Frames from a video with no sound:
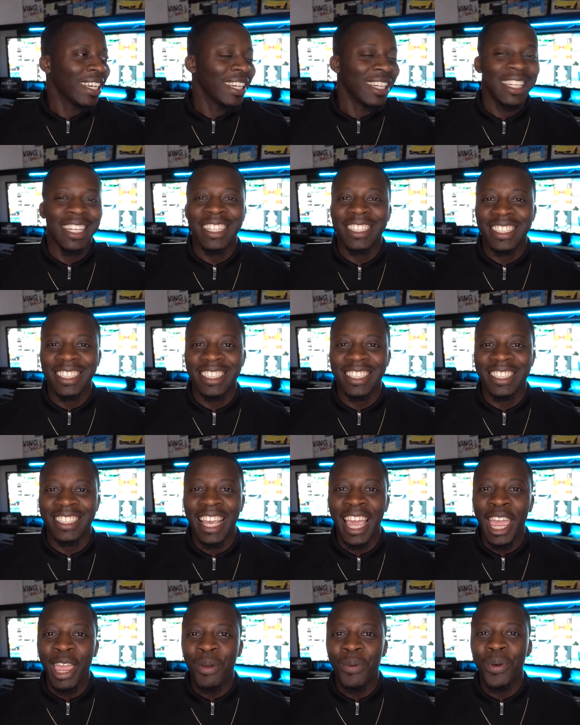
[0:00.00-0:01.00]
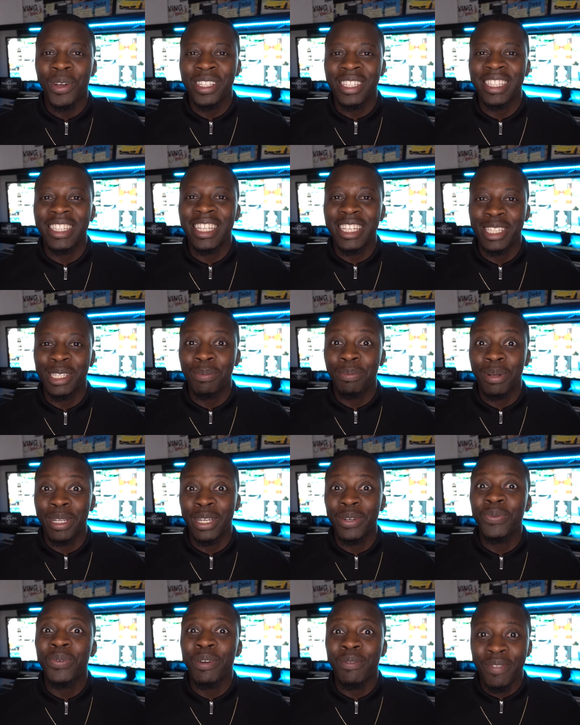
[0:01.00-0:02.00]
let's just say it wasn't
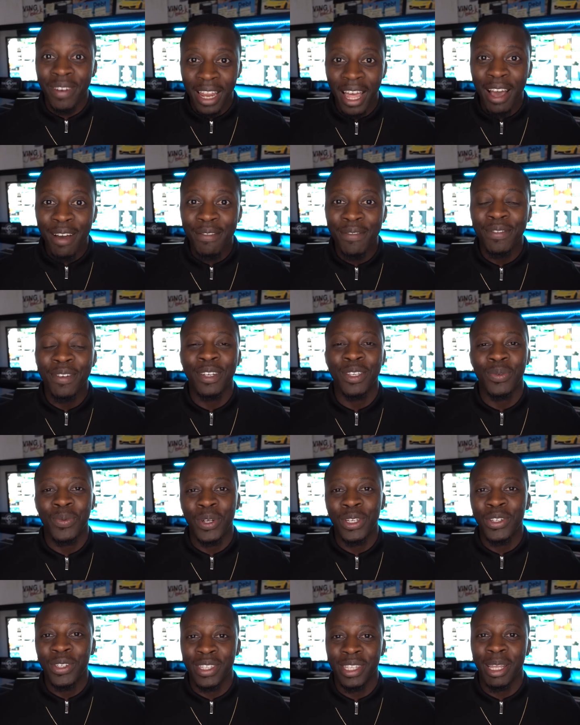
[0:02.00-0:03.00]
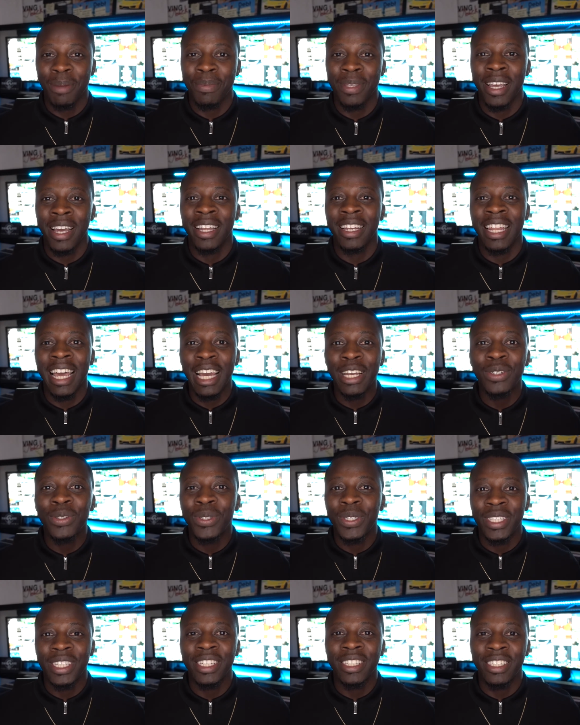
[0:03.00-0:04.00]
discipline with love, because when you stepped out of line or
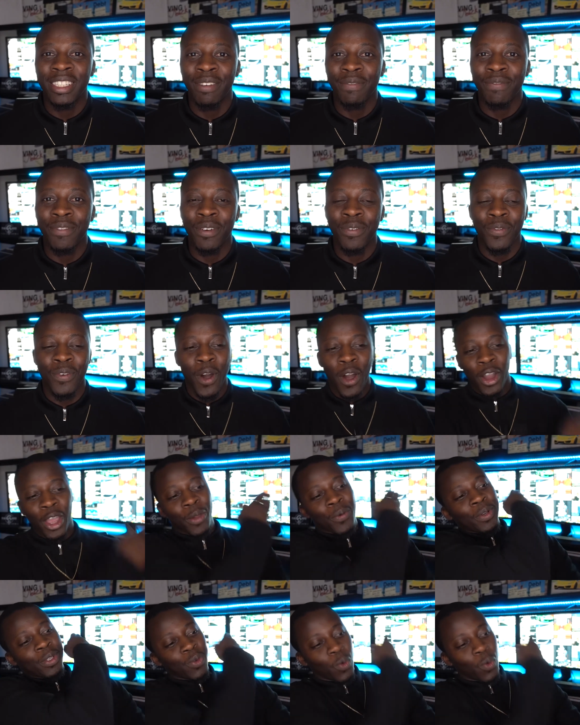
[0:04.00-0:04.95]
you did something wrong, it